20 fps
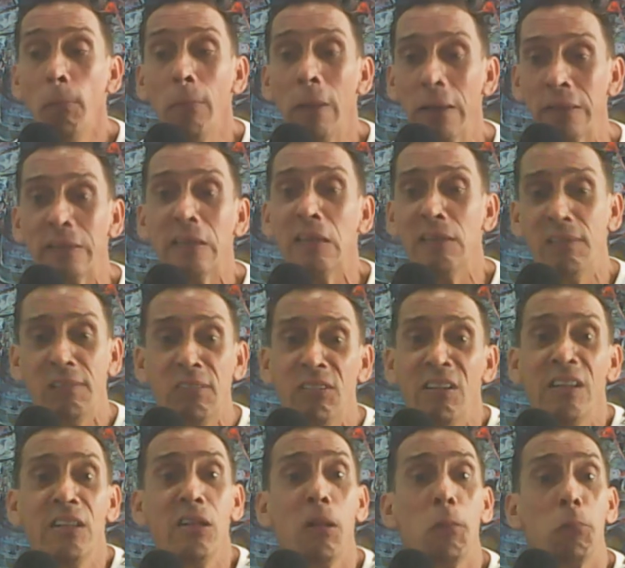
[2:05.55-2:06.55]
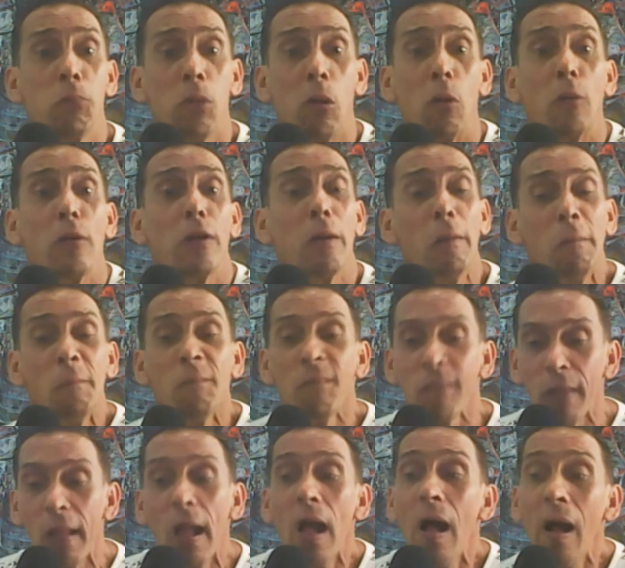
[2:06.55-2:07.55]
But this video blog,
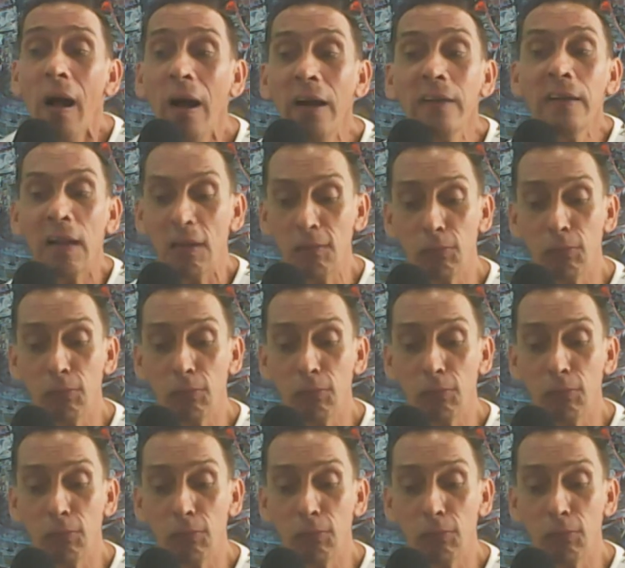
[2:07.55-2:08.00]
I